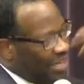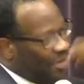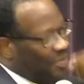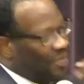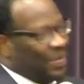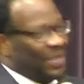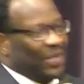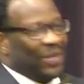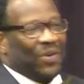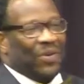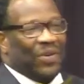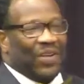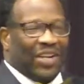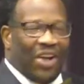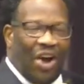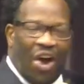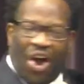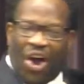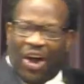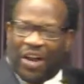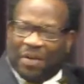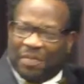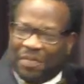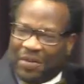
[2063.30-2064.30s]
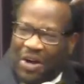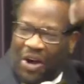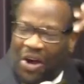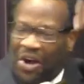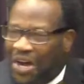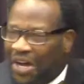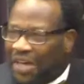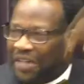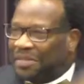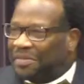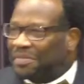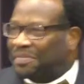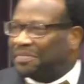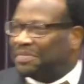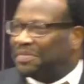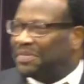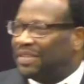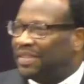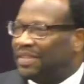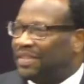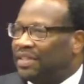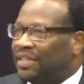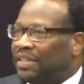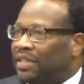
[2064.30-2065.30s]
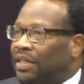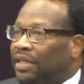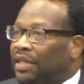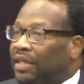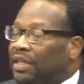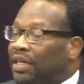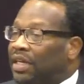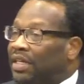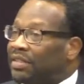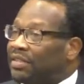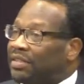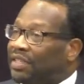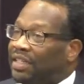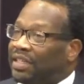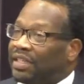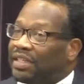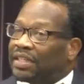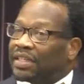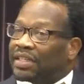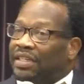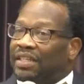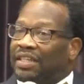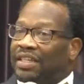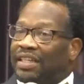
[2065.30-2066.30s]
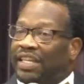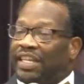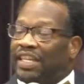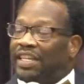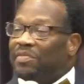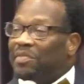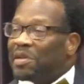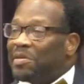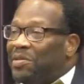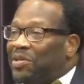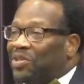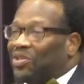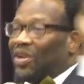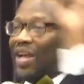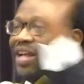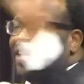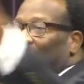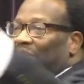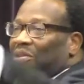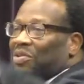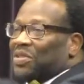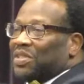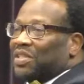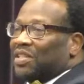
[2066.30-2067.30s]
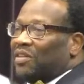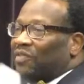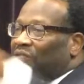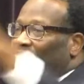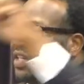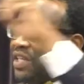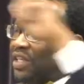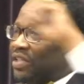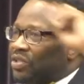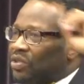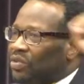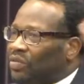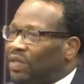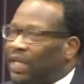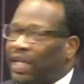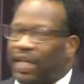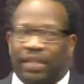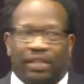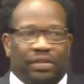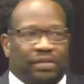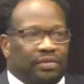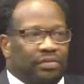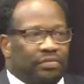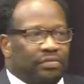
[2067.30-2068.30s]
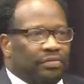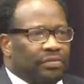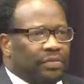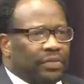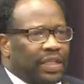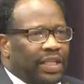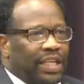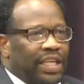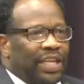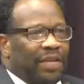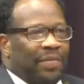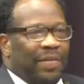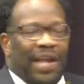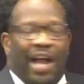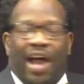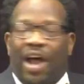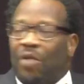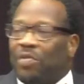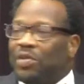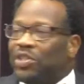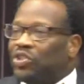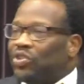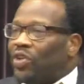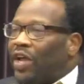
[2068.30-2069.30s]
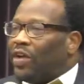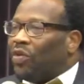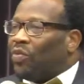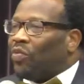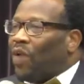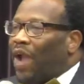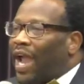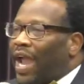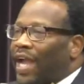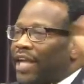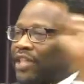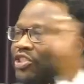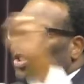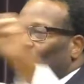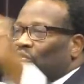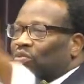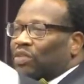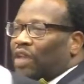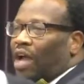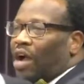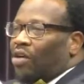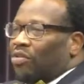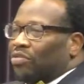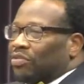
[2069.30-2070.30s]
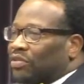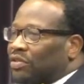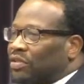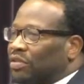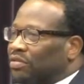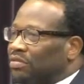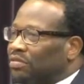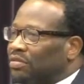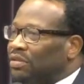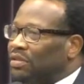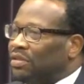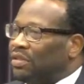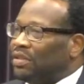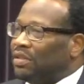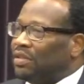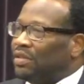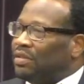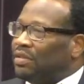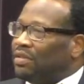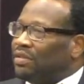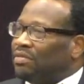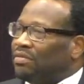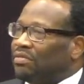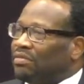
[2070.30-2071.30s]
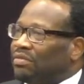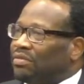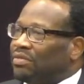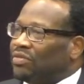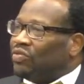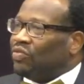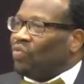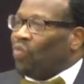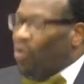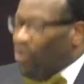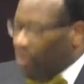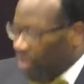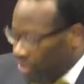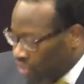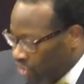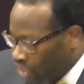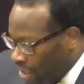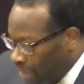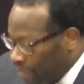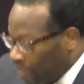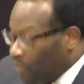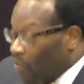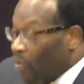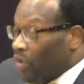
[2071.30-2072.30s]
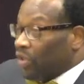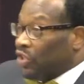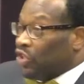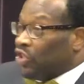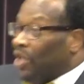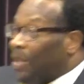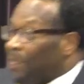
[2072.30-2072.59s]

help me, Lord. Guard them, guard them. Because see, the enemy, you trying to throw stuff in there too now. enemy always try to ride your thoughts. Want to jump, want to